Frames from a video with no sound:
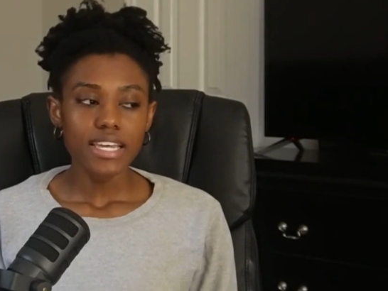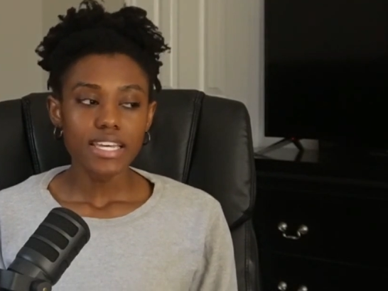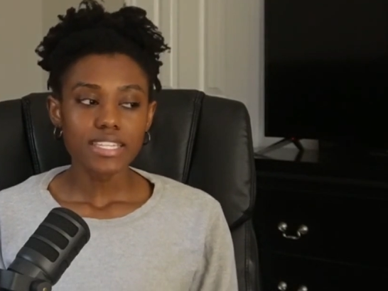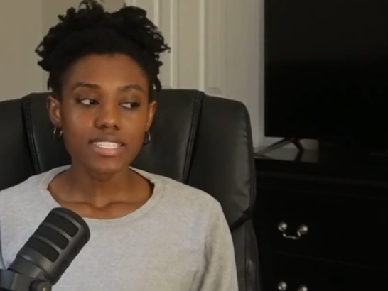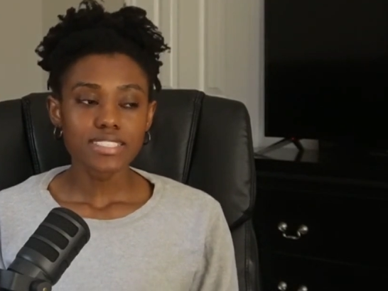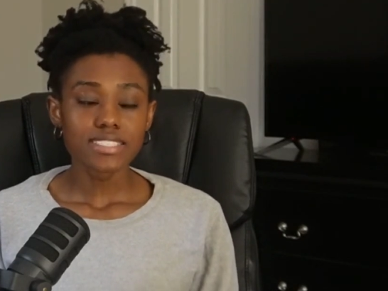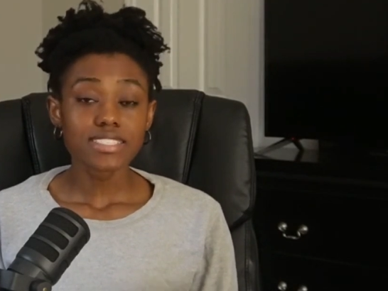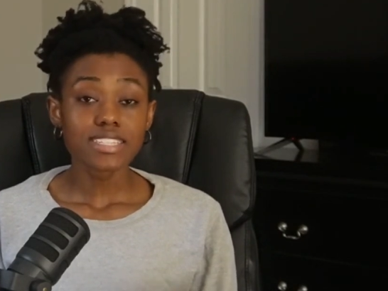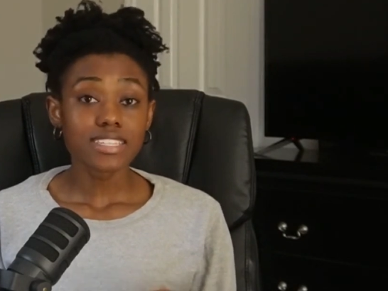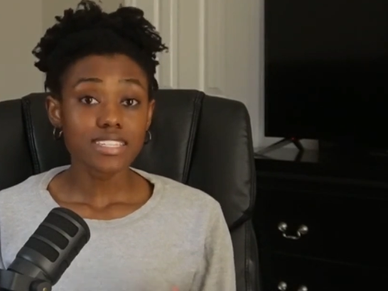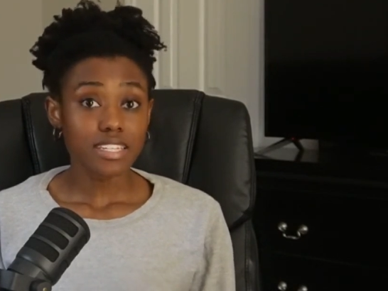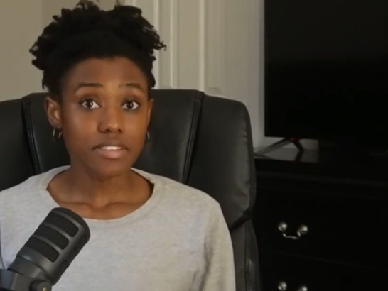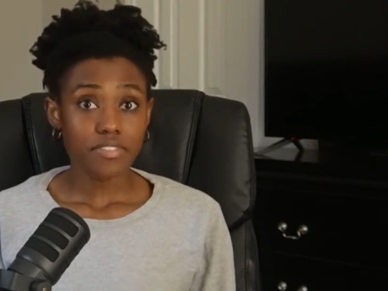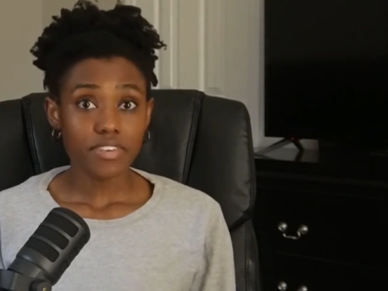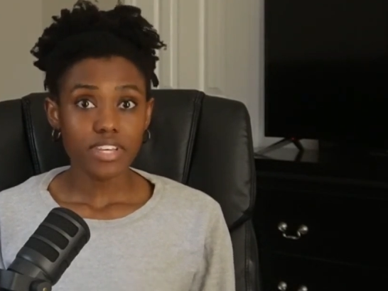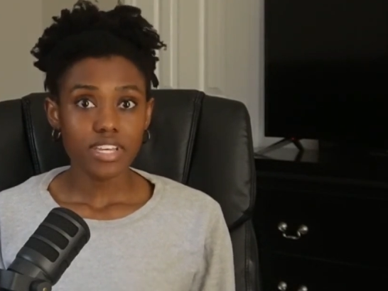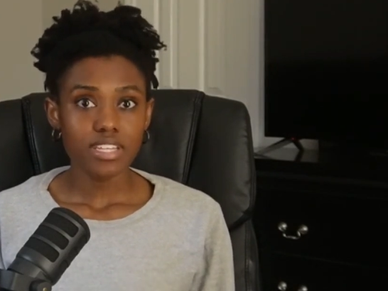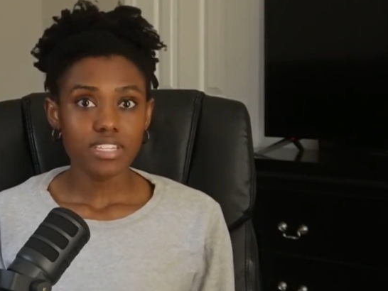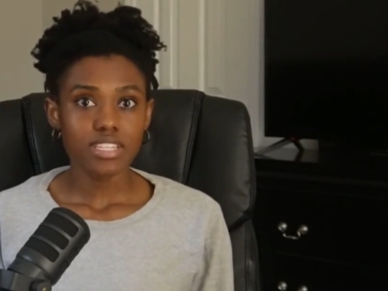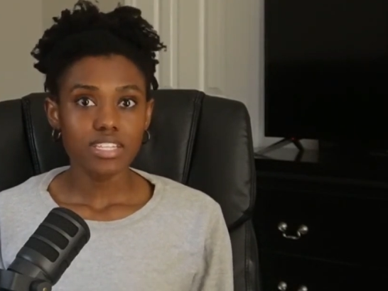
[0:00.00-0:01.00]
is
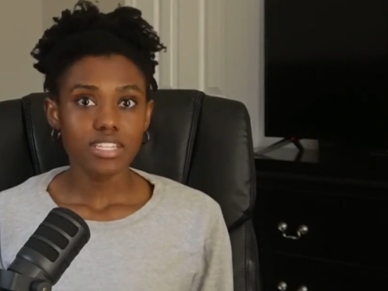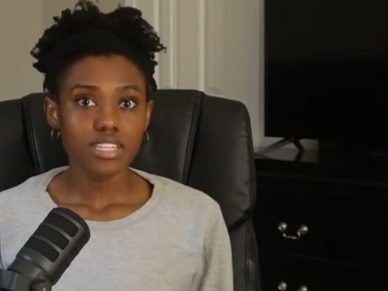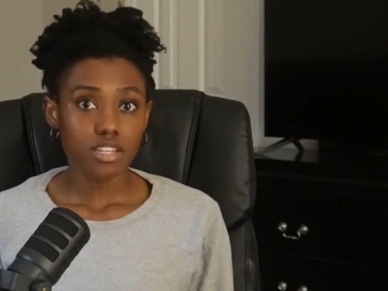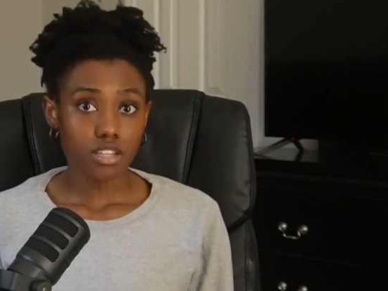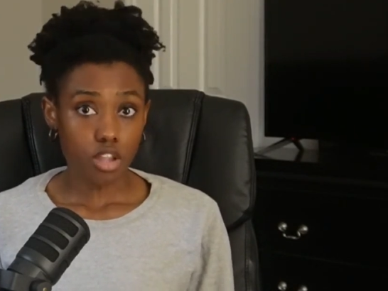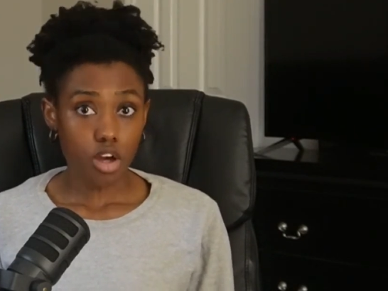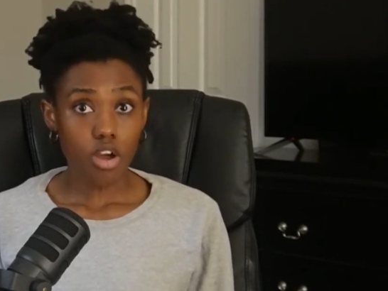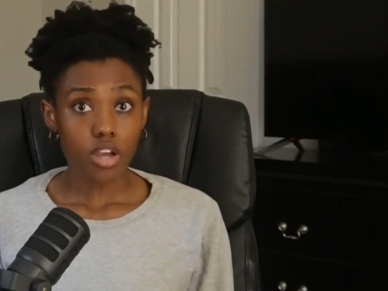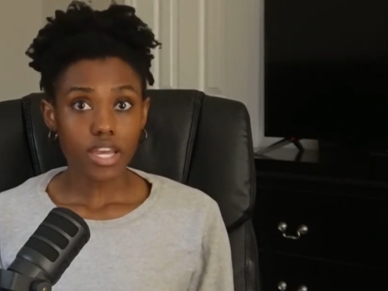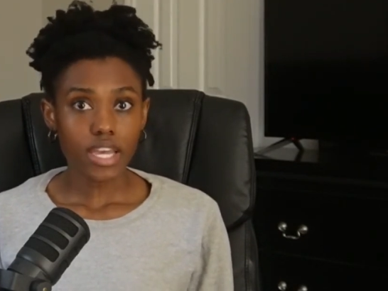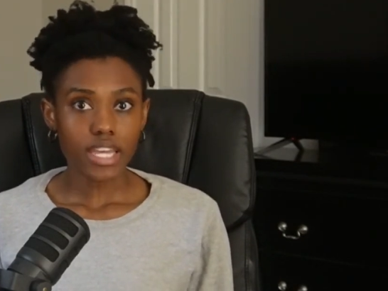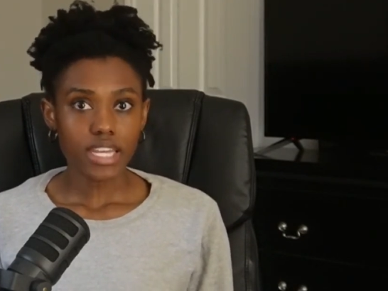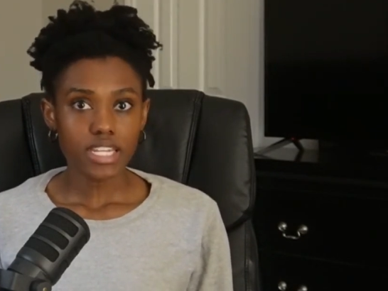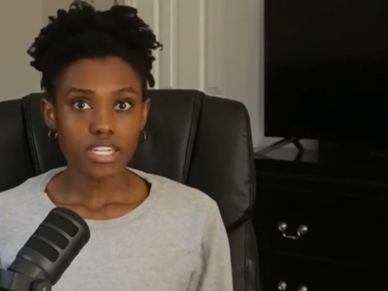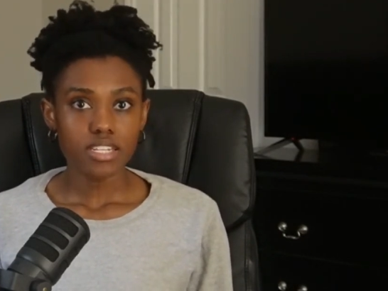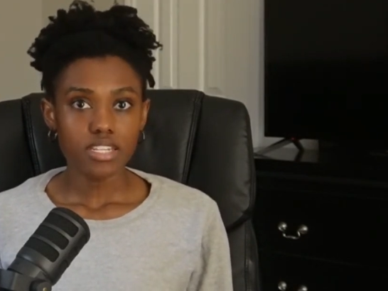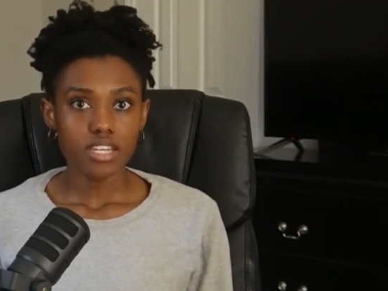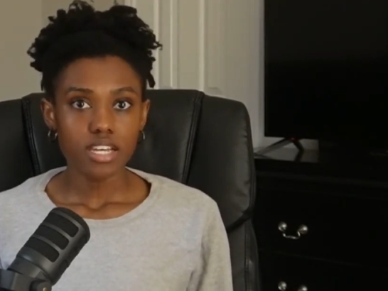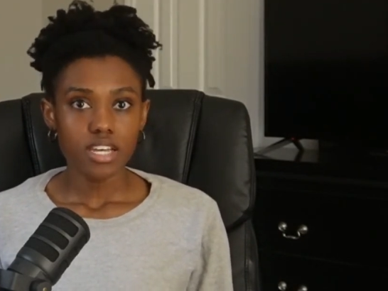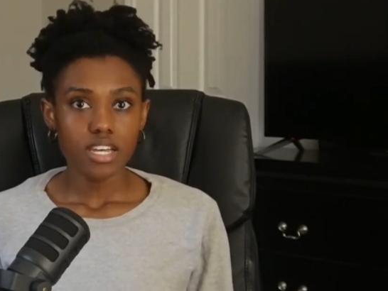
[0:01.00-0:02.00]
significantly
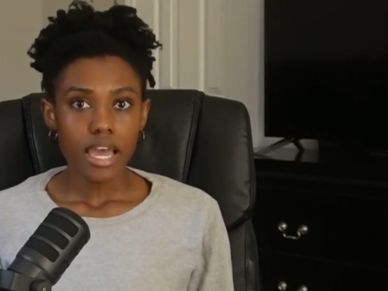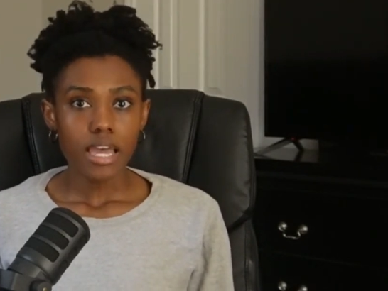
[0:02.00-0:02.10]
elongated